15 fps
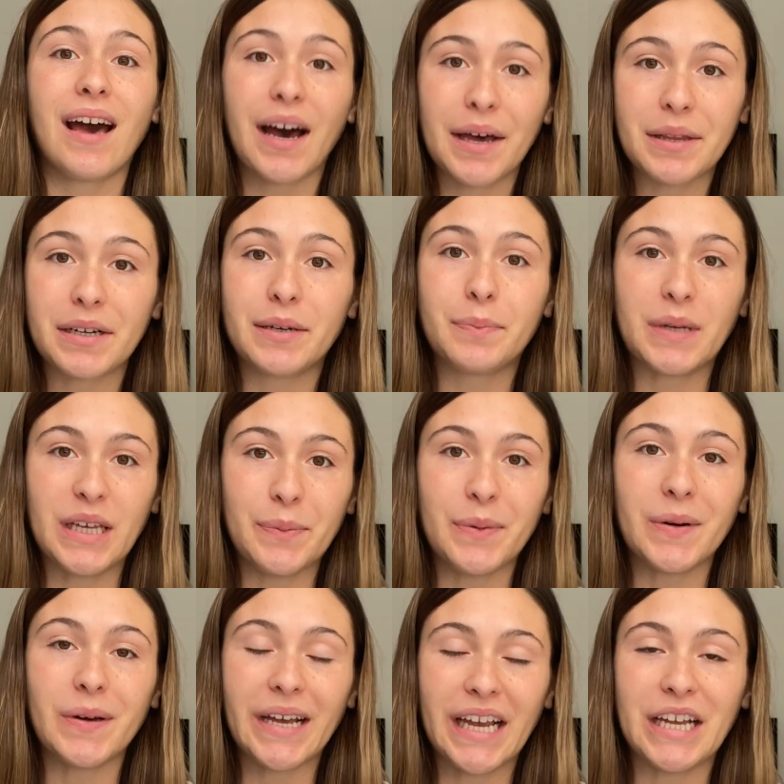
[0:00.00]
other
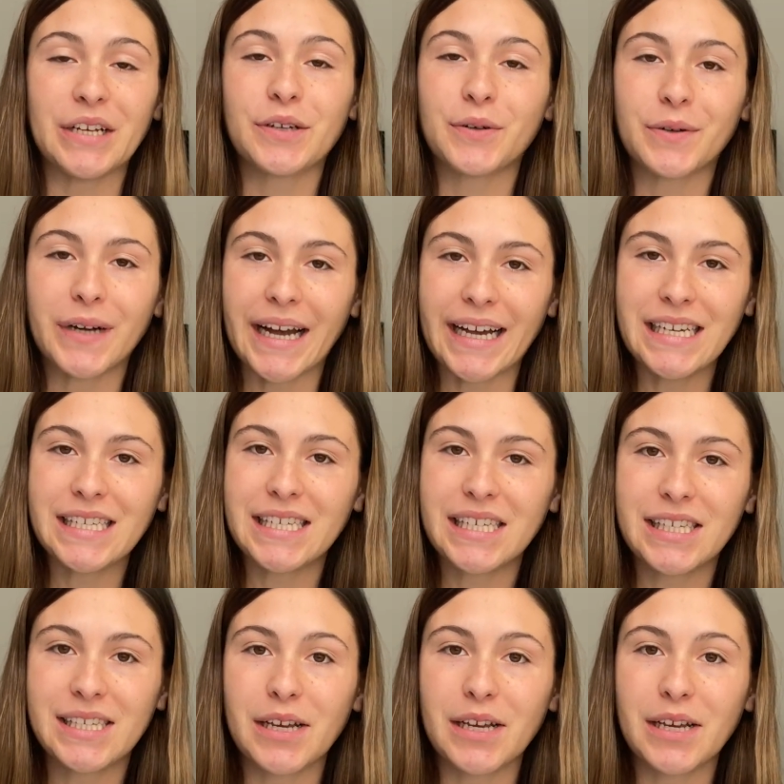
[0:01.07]
people in Christ.